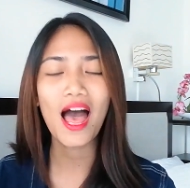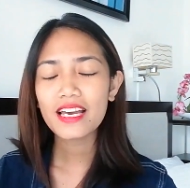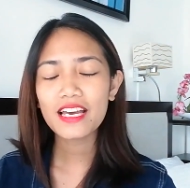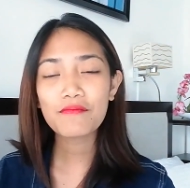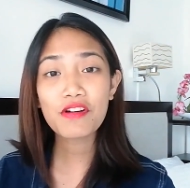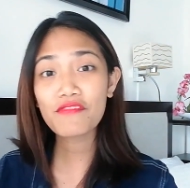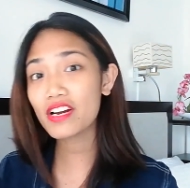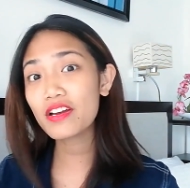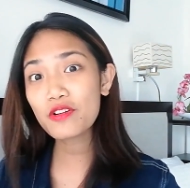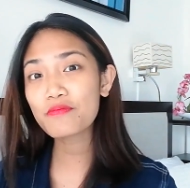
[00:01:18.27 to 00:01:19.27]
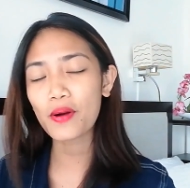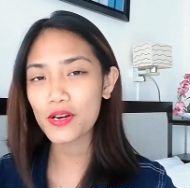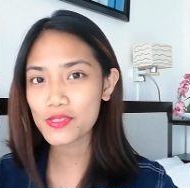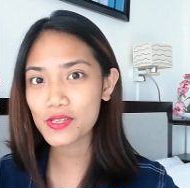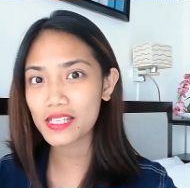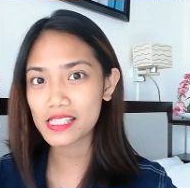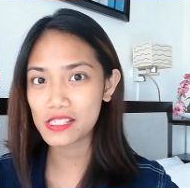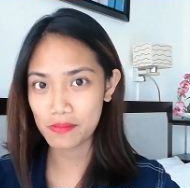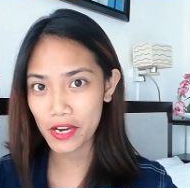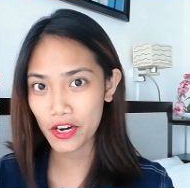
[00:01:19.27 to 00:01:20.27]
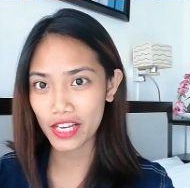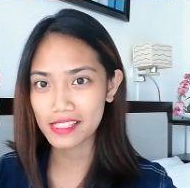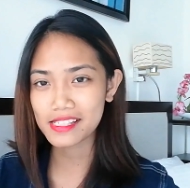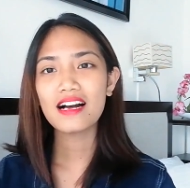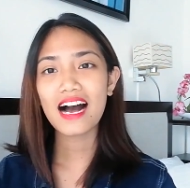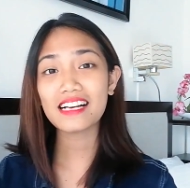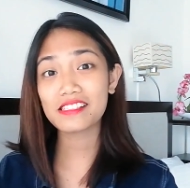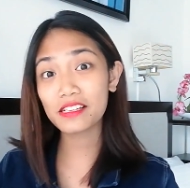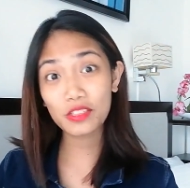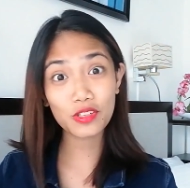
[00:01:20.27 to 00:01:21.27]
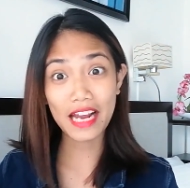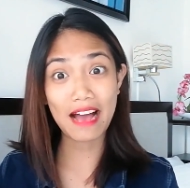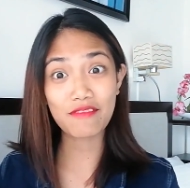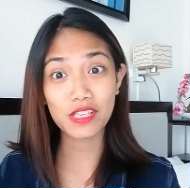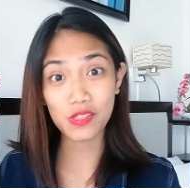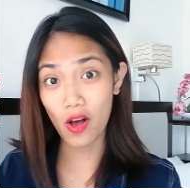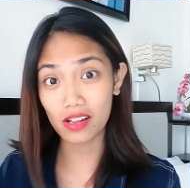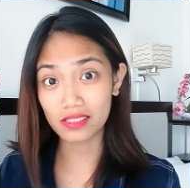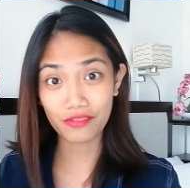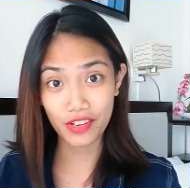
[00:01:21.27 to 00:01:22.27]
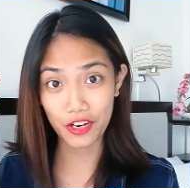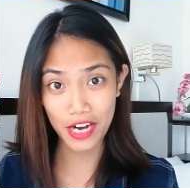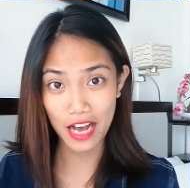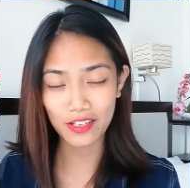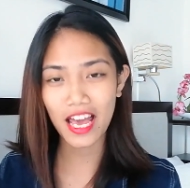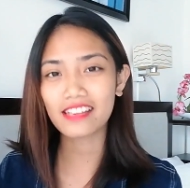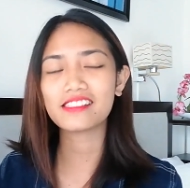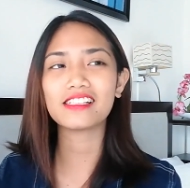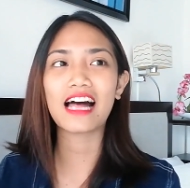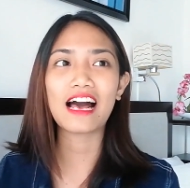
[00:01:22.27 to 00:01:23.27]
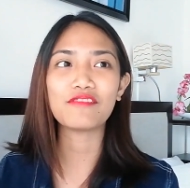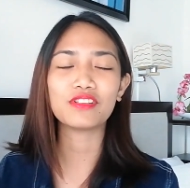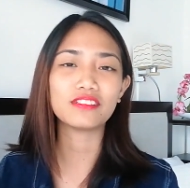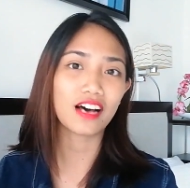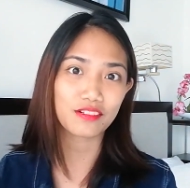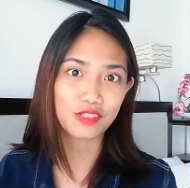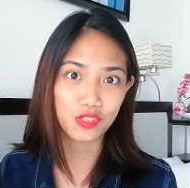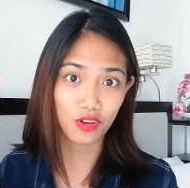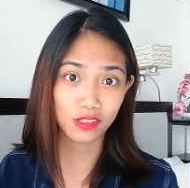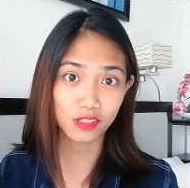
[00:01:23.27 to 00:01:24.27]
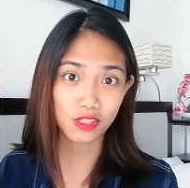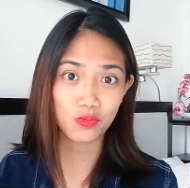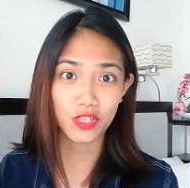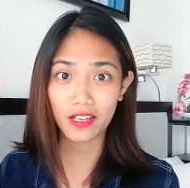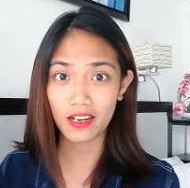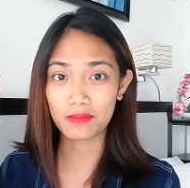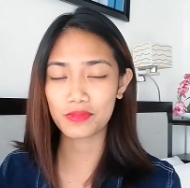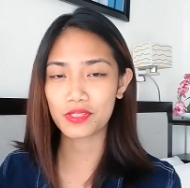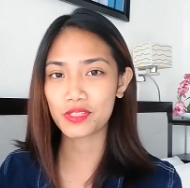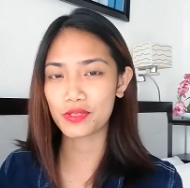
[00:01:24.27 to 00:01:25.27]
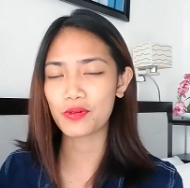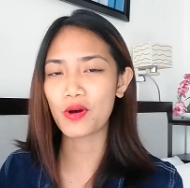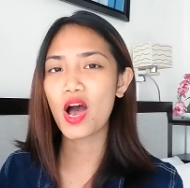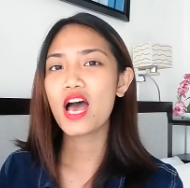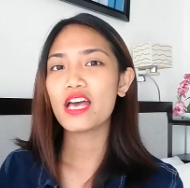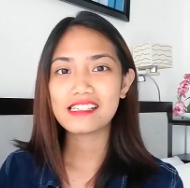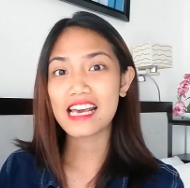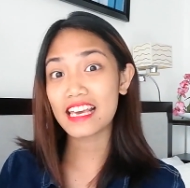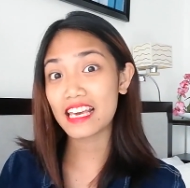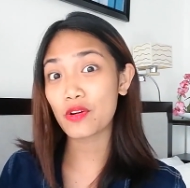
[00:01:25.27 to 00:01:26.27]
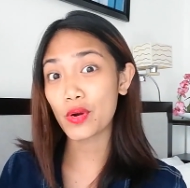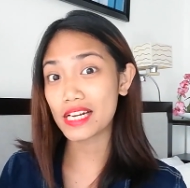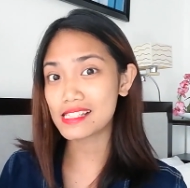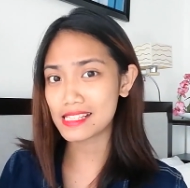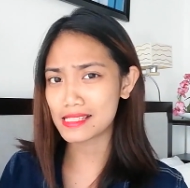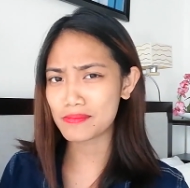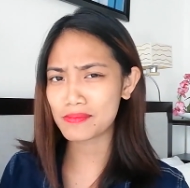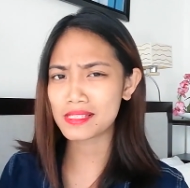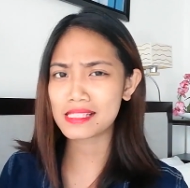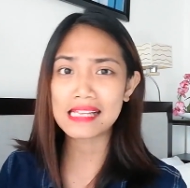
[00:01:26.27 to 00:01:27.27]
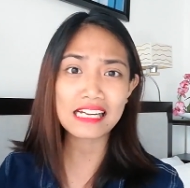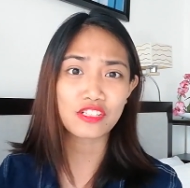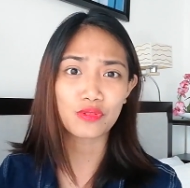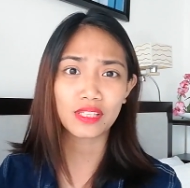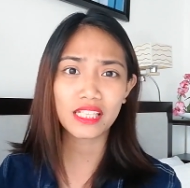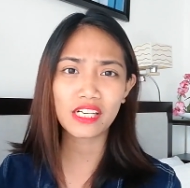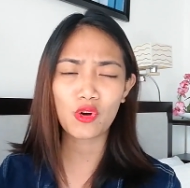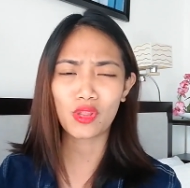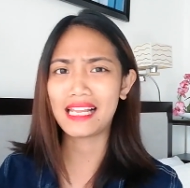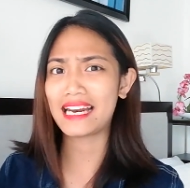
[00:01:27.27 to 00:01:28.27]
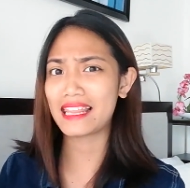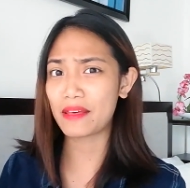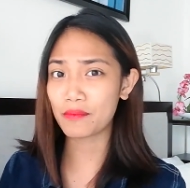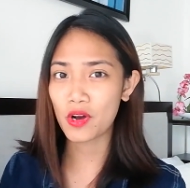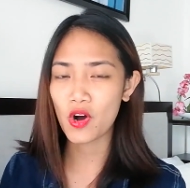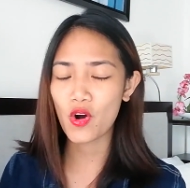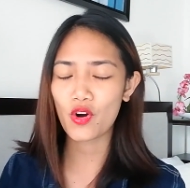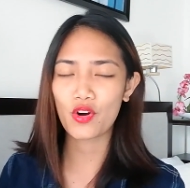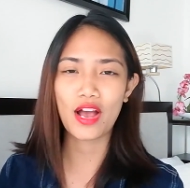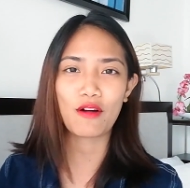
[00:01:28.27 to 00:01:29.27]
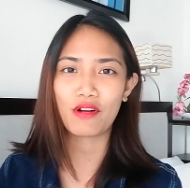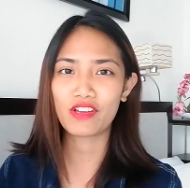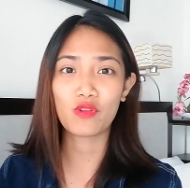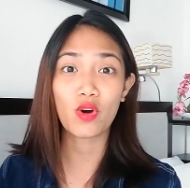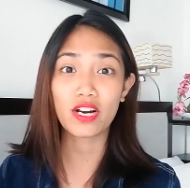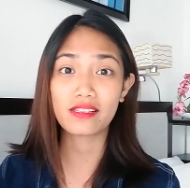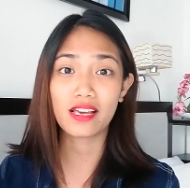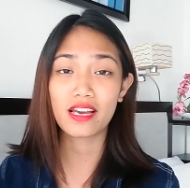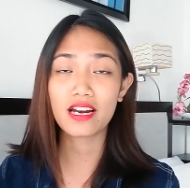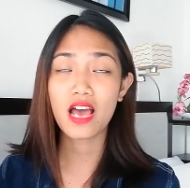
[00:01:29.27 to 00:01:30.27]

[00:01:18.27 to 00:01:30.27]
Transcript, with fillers: In my very own personal experience, I still don't have this all figured out. I still have a lot of struggles when it comes to taking criticisms naturally or letting them go, or however you want to say it.